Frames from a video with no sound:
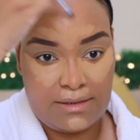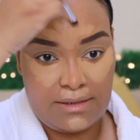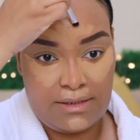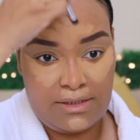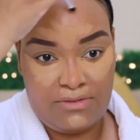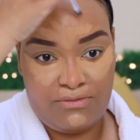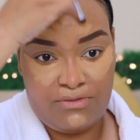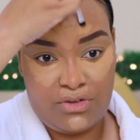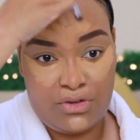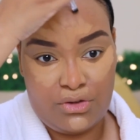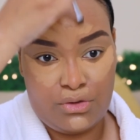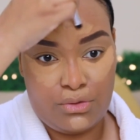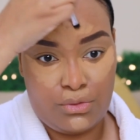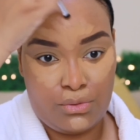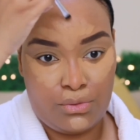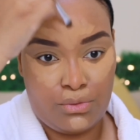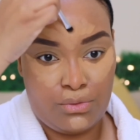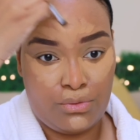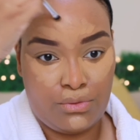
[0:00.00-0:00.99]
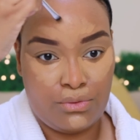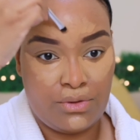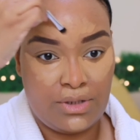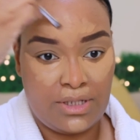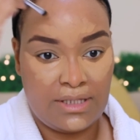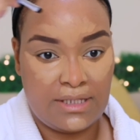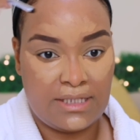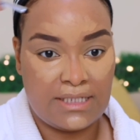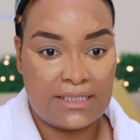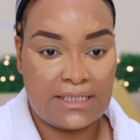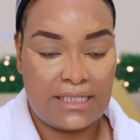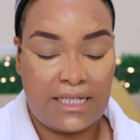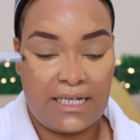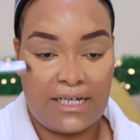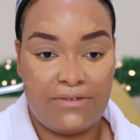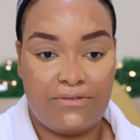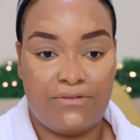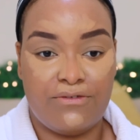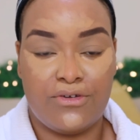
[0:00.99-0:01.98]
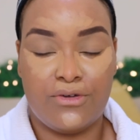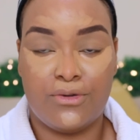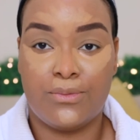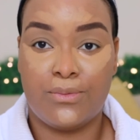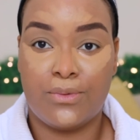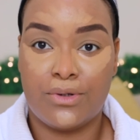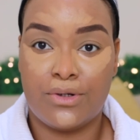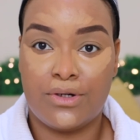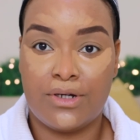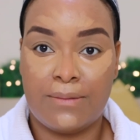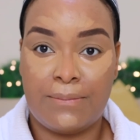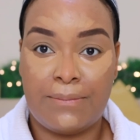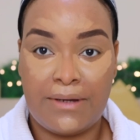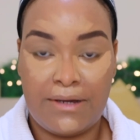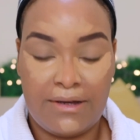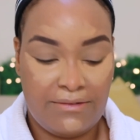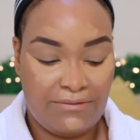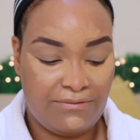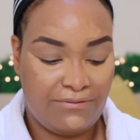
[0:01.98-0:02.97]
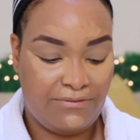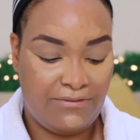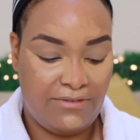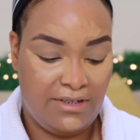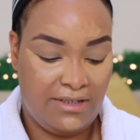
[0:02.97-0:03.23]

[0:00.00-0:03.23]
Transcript: Even though in this life you were above,